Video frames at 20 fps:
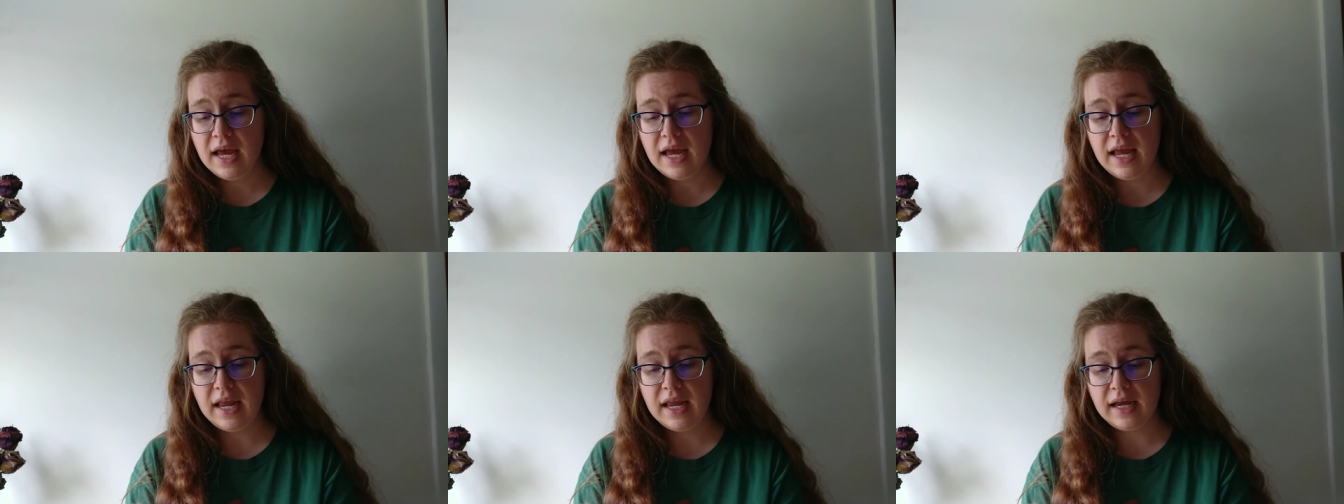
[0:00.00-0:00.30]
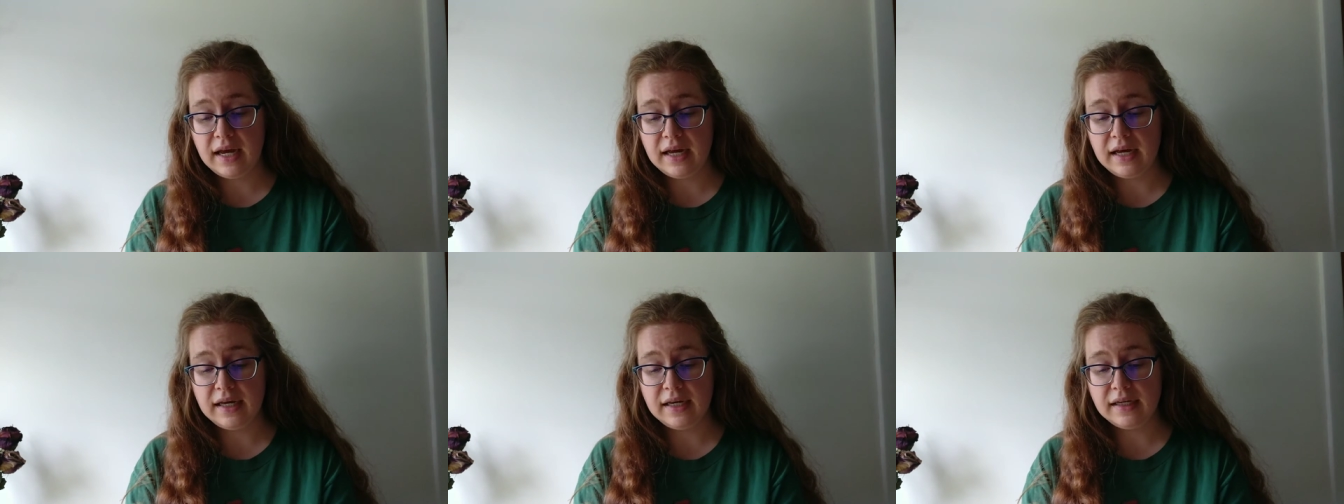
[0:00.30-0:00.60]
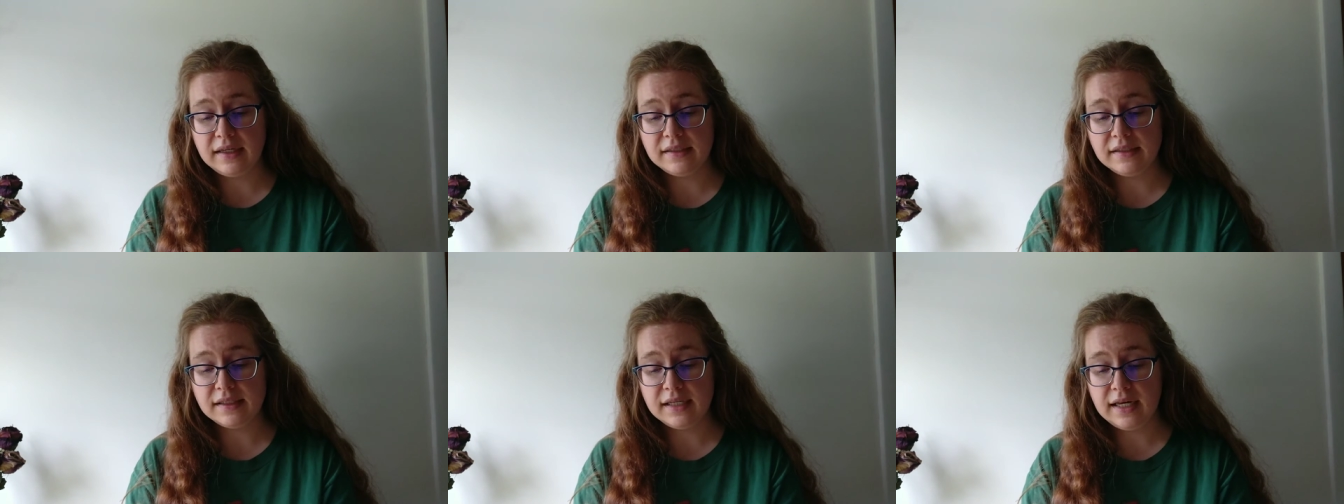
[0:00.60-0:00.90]

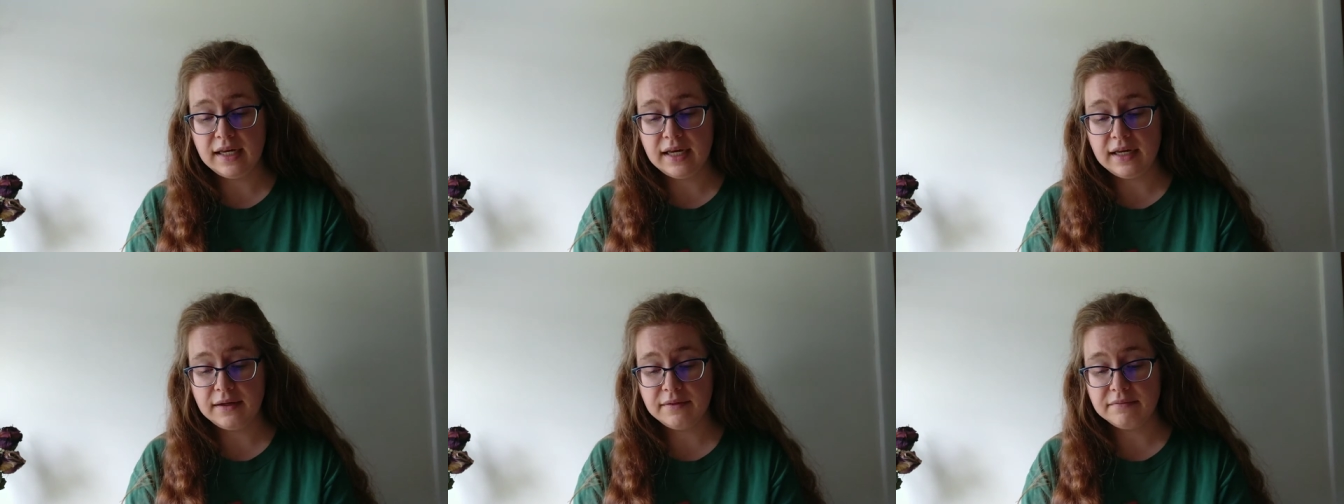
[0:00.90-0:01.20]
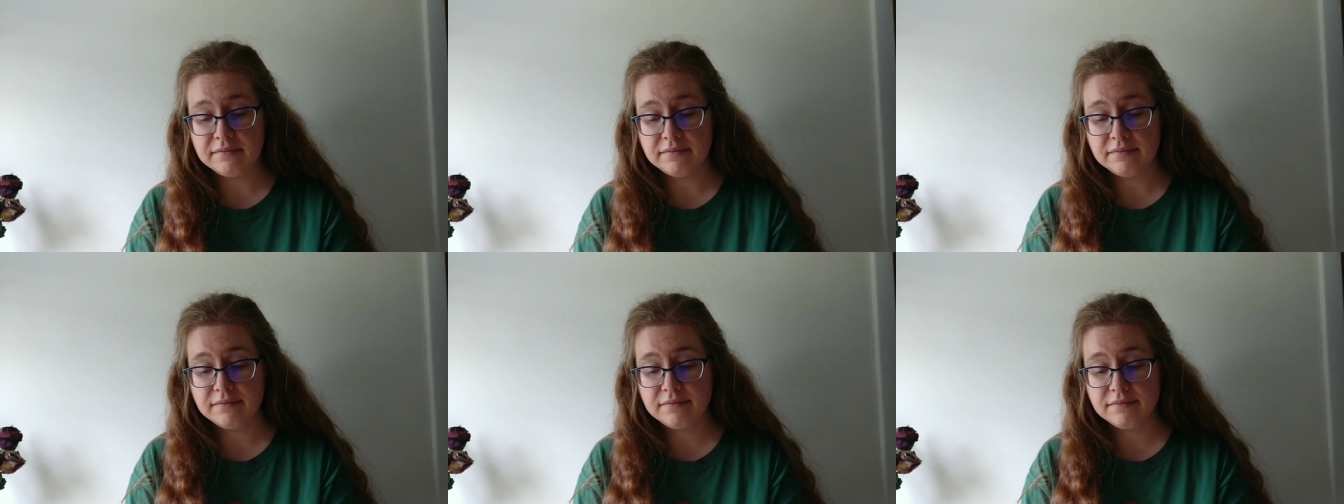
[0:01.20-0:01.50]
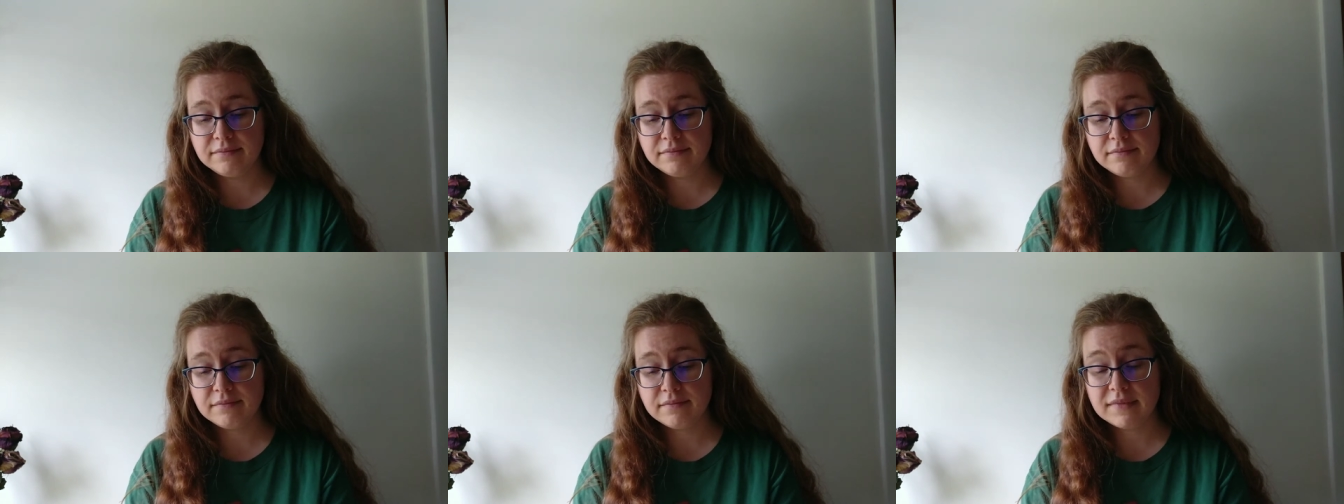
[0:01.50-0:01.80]
and
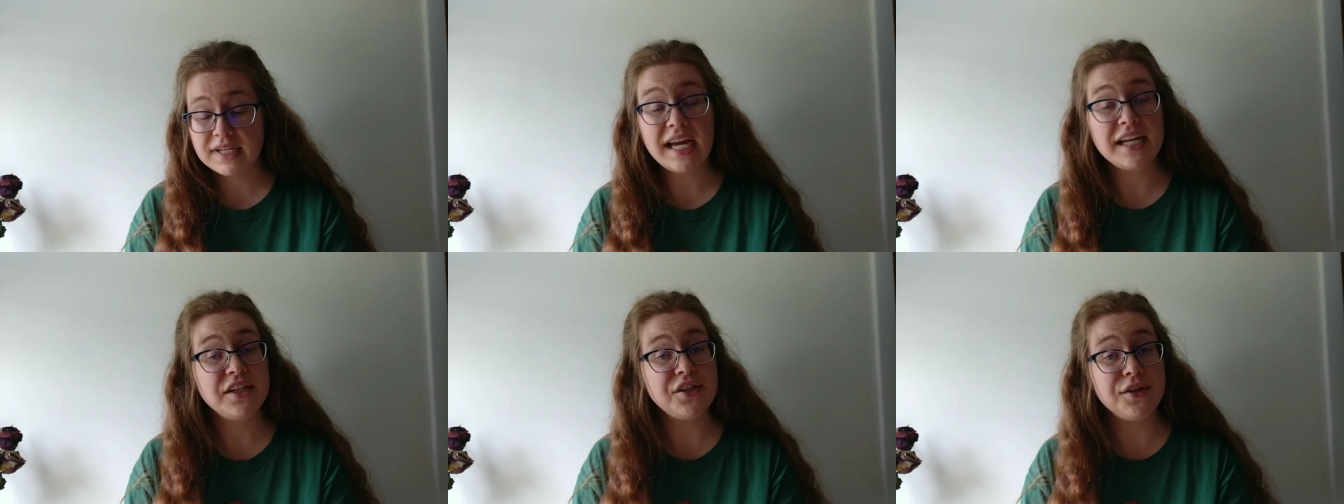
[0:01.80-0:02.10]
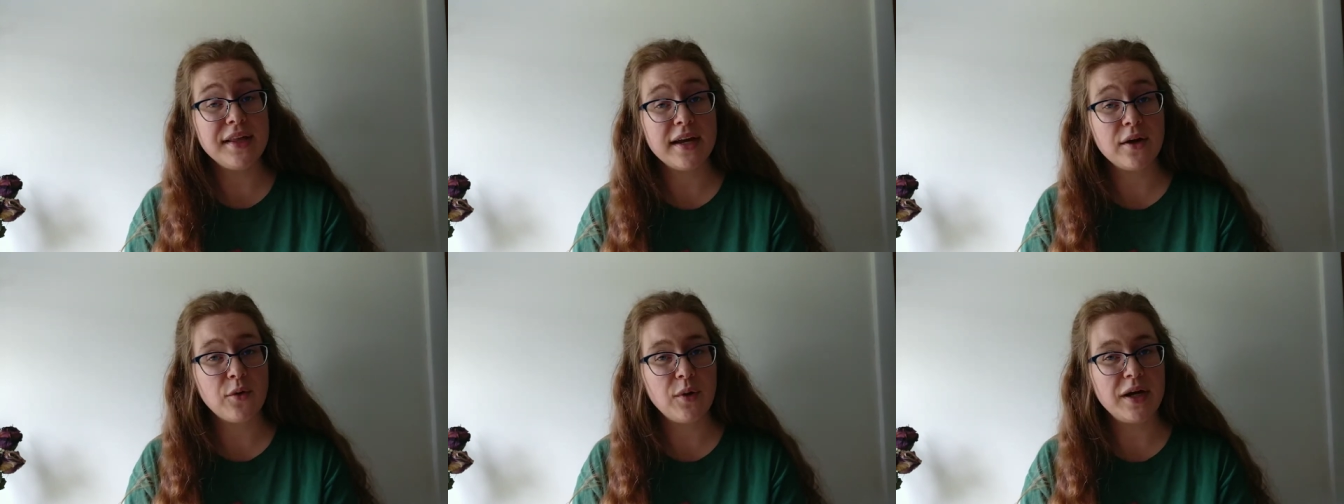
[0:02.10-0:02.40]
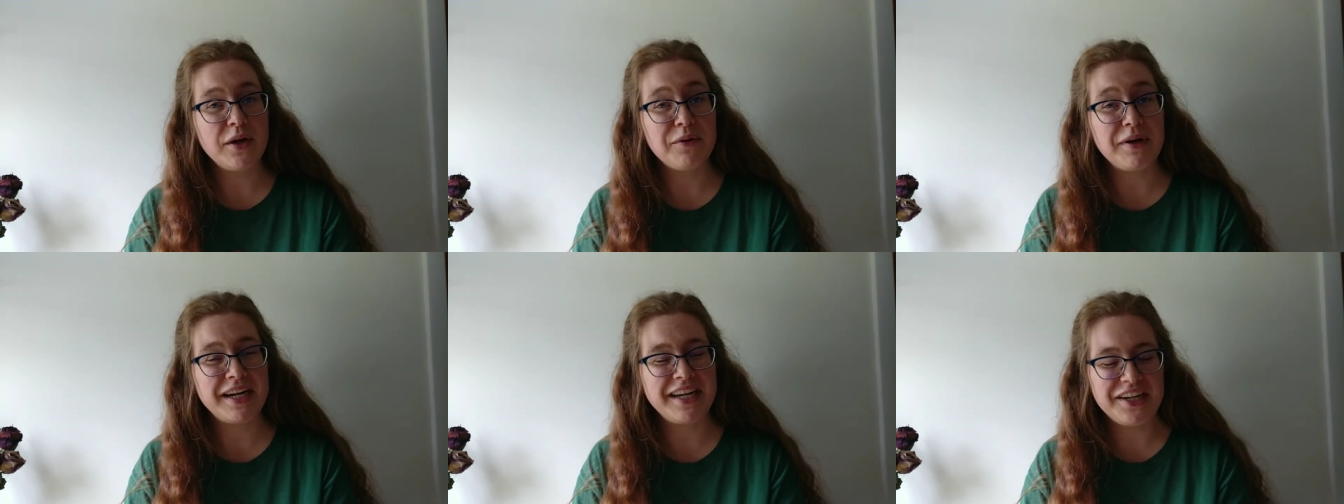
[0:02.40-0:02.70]
I do that
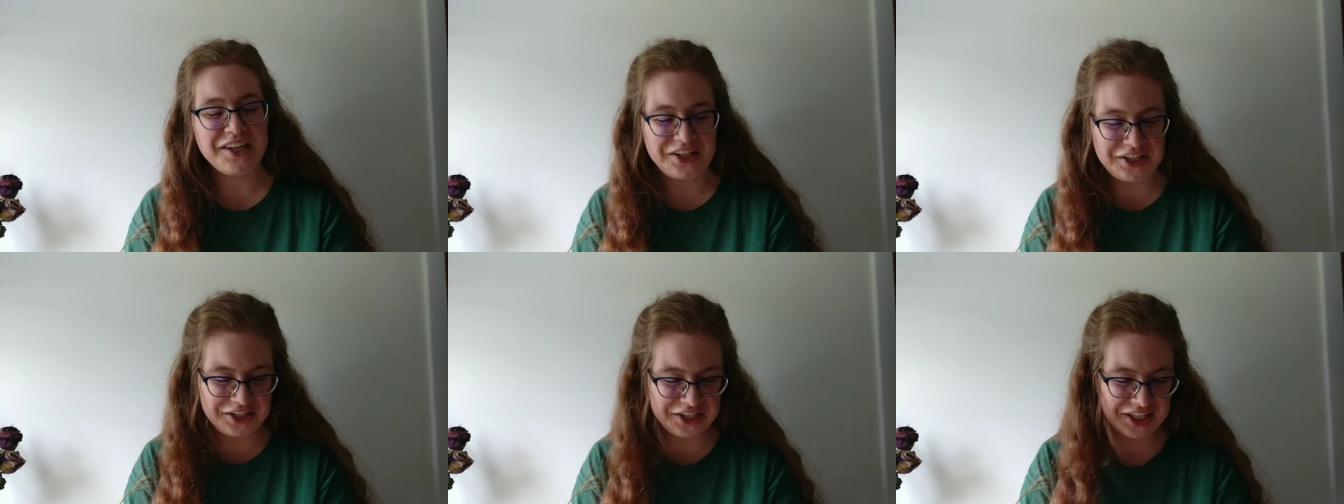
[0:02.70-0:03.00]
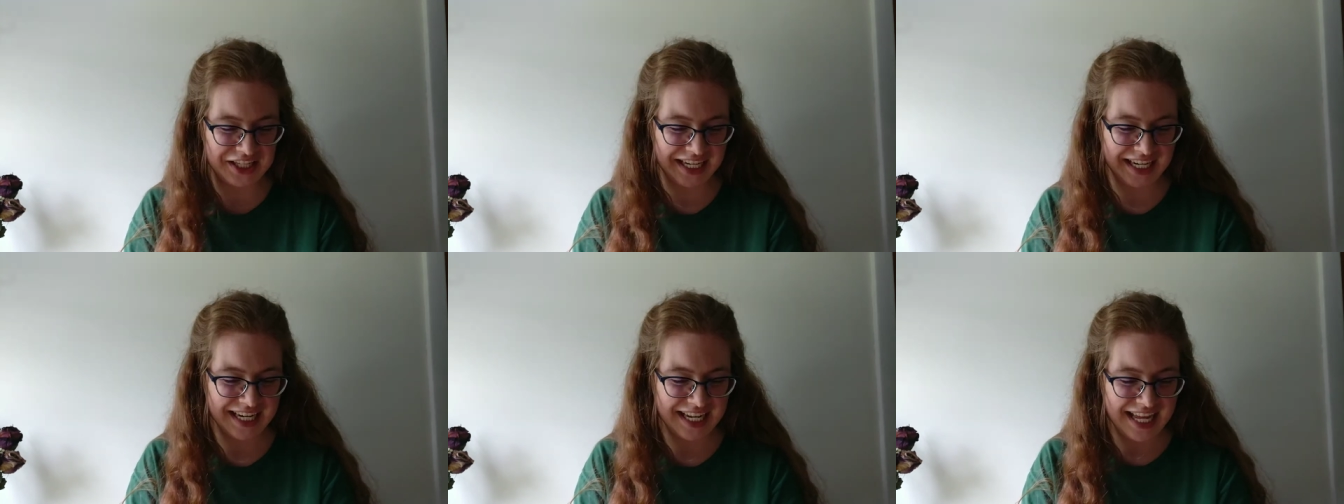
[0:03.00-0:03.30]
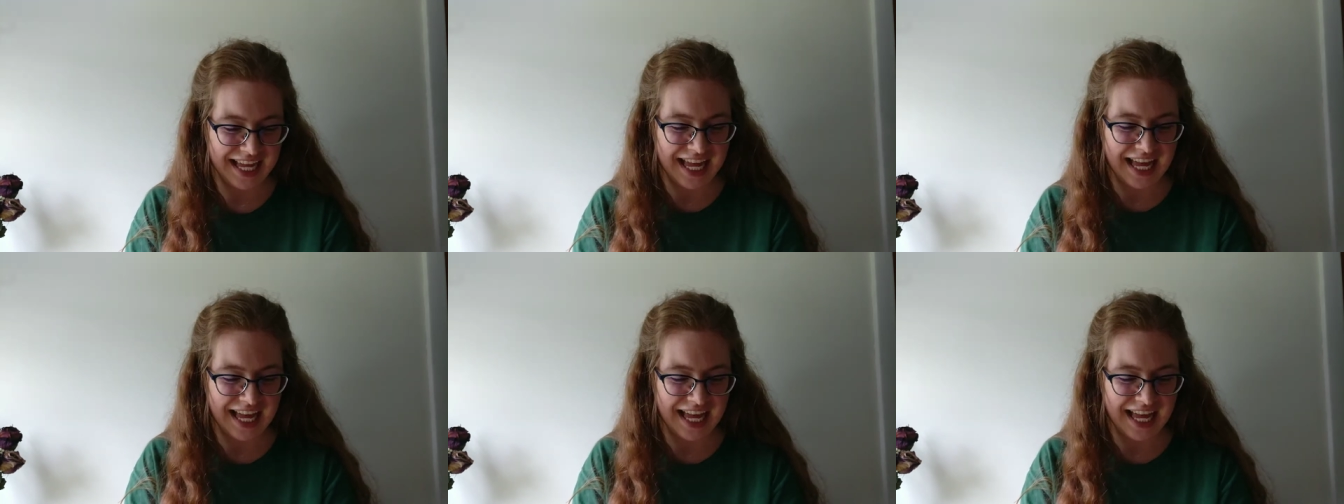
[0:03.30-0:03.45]
quite regularly.